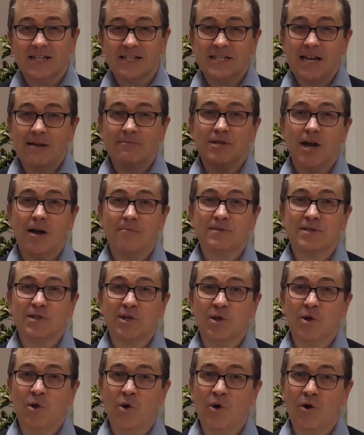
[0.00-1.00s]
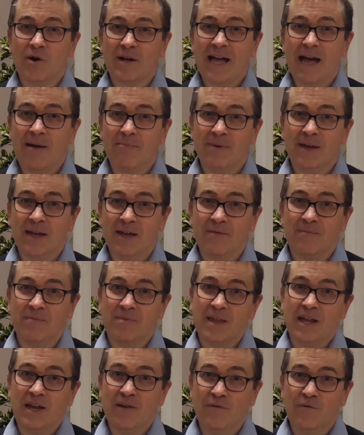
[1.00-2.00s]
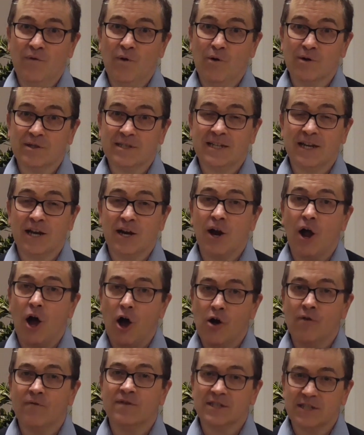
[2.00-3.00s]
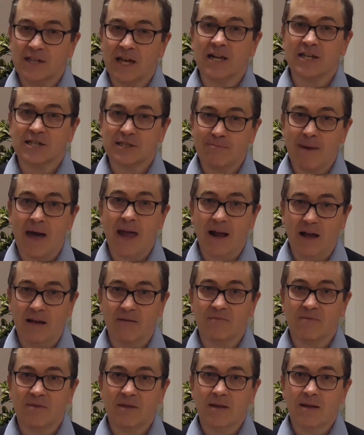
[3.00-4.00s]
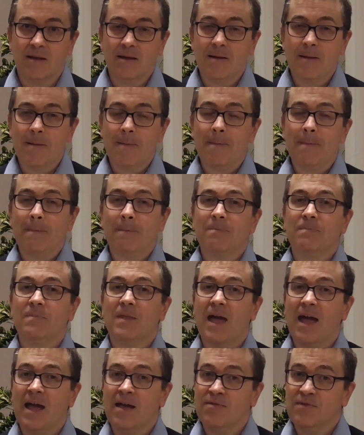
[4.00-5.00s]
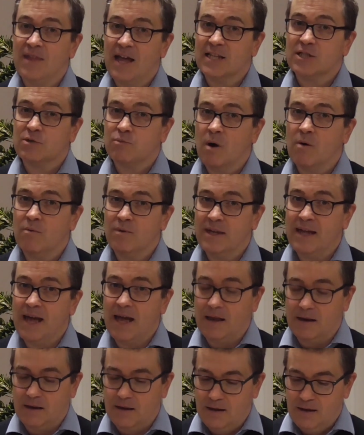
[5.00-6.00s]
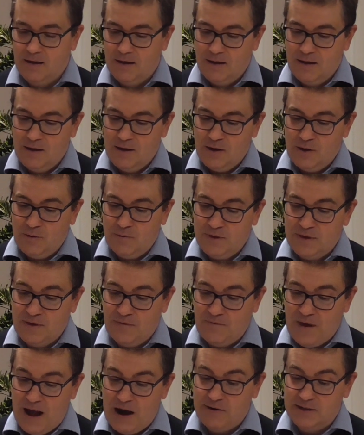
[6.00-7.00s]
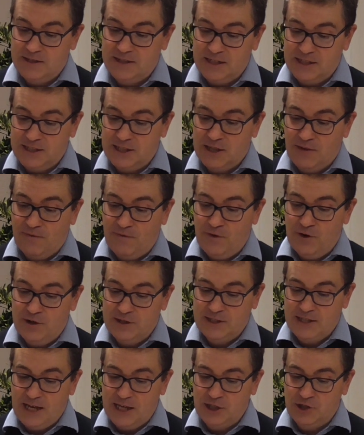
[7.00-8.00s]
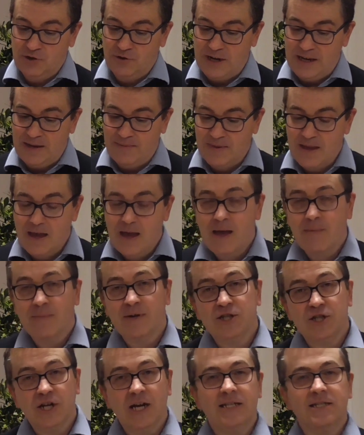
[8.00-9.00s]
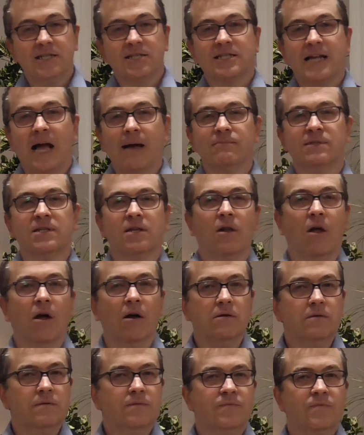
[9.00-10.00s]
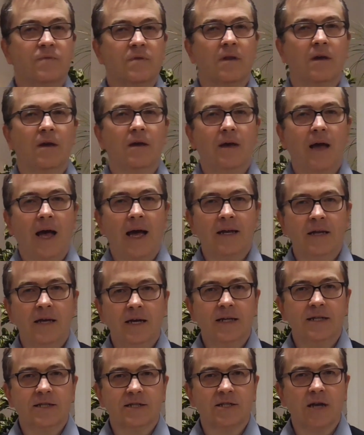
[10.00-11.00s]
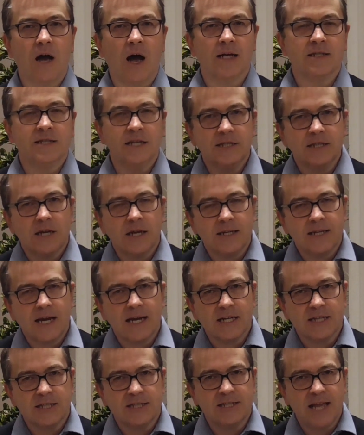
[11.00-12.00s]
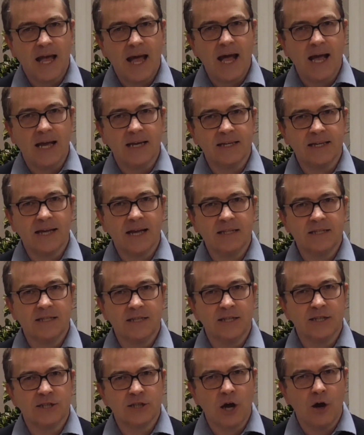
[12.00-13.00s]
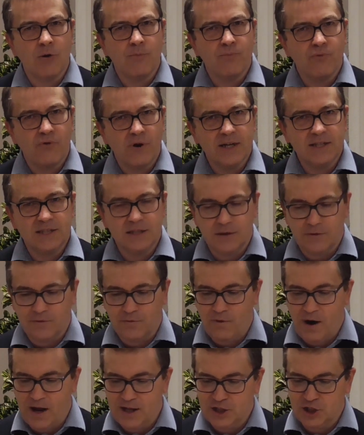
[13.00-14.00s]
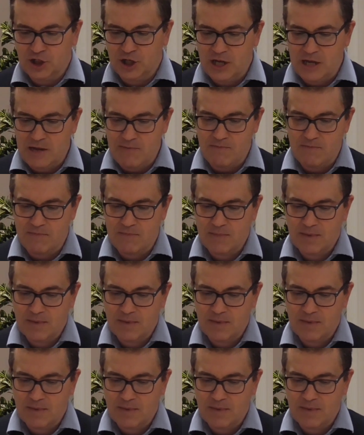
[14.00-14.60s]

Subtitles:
Sometimes the law can be enforced in an overzealous manner, and that's what we get with the Pharisees in the first century. But Jesus comes along, and he decides he's going to take a stand against this oppressive regime.